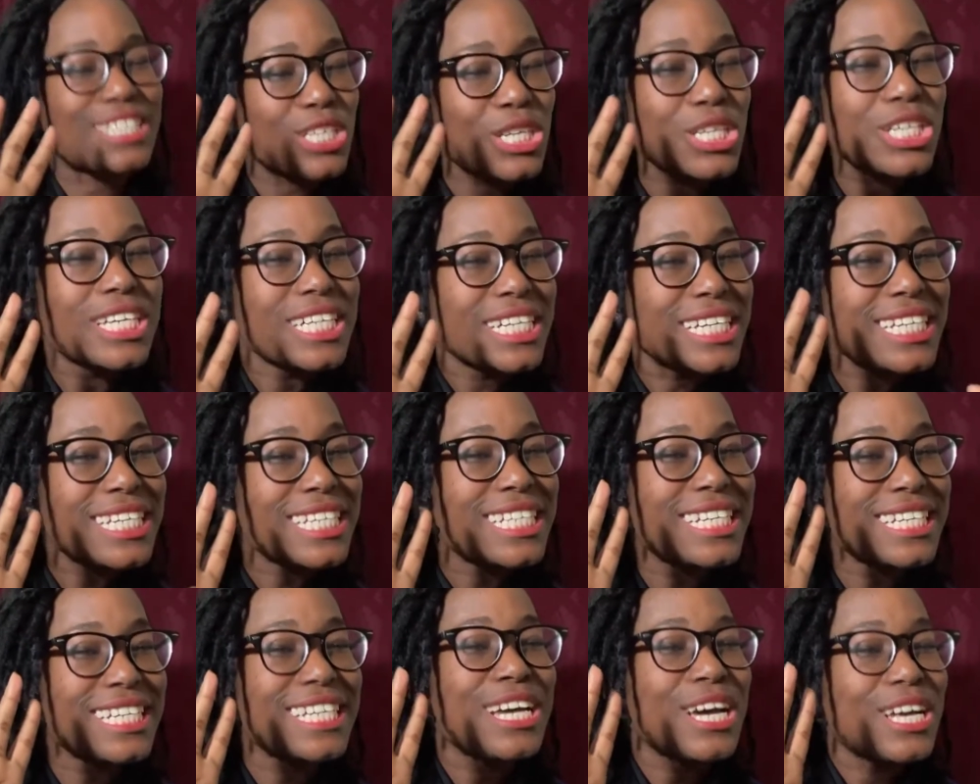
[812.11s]

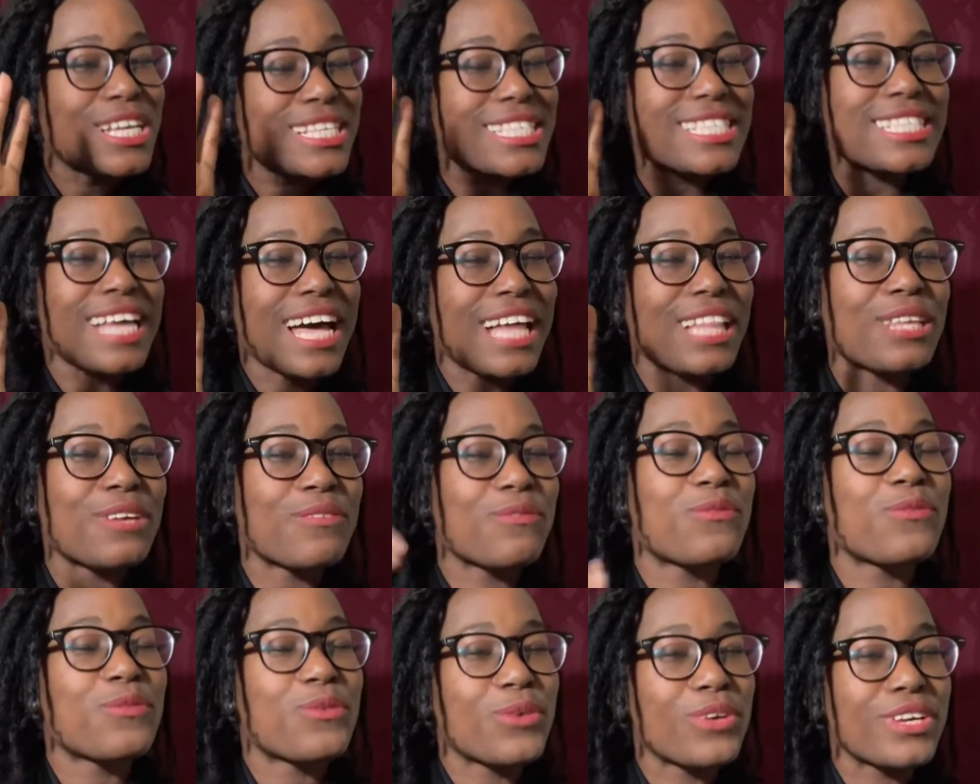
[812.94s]
good solid
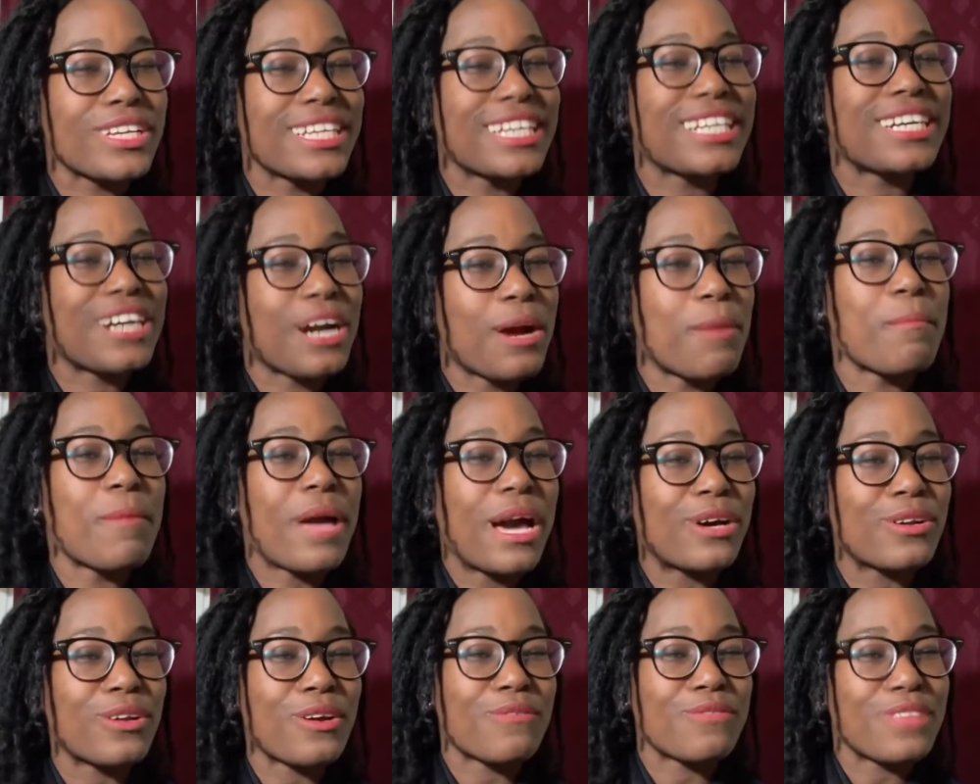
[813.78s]
4-year
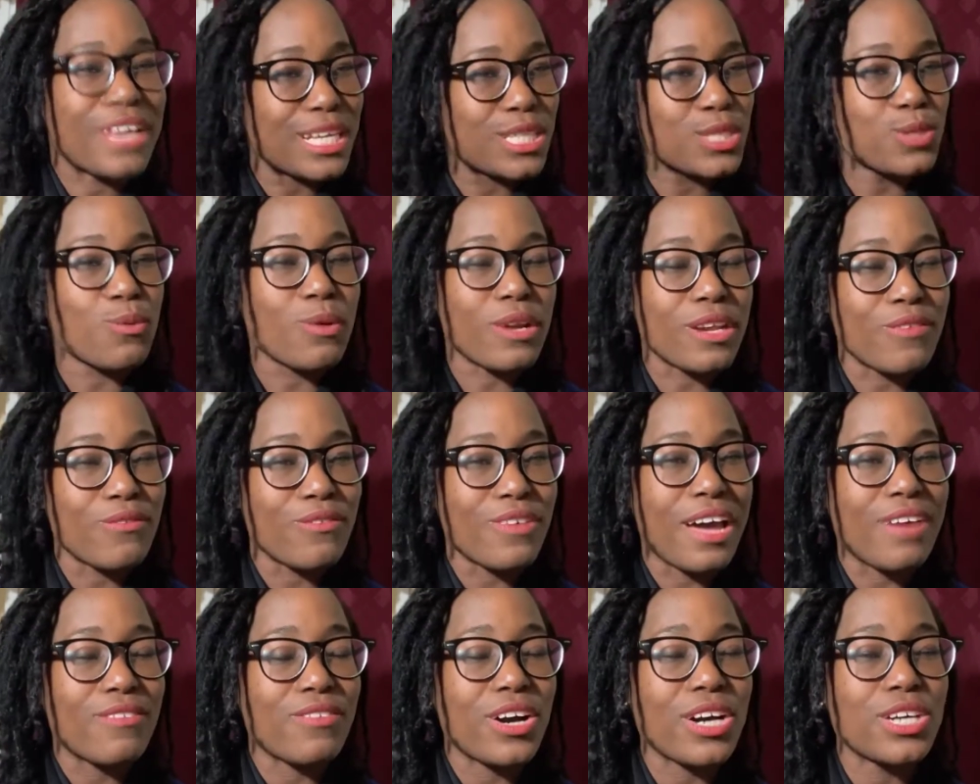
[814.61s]
amount of that
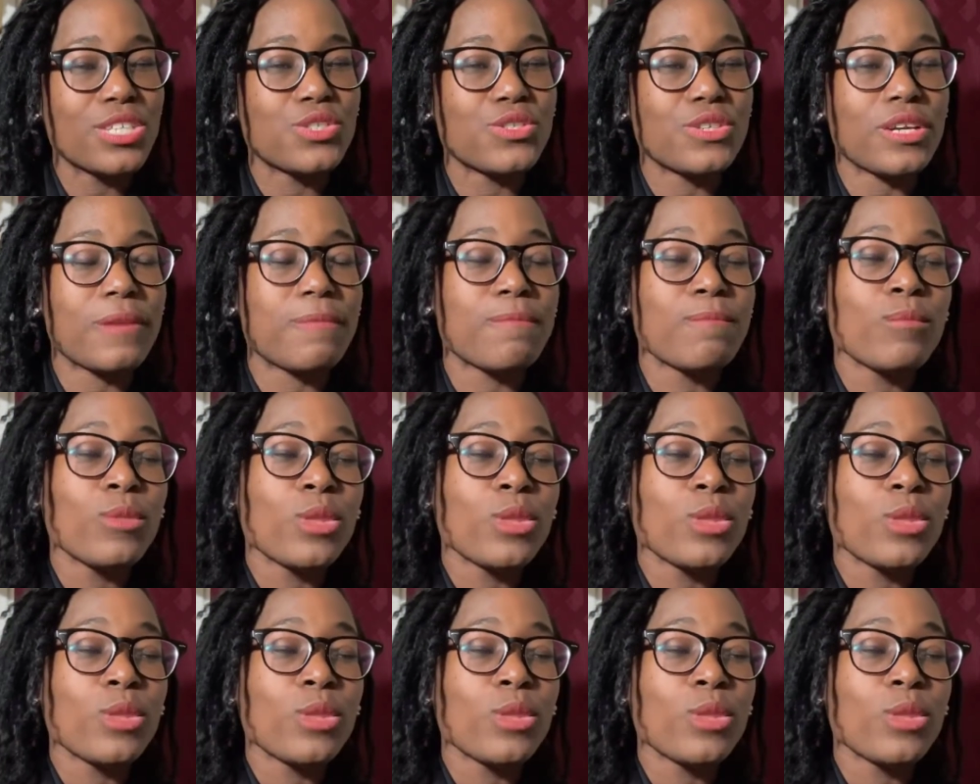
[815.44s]
$2,500.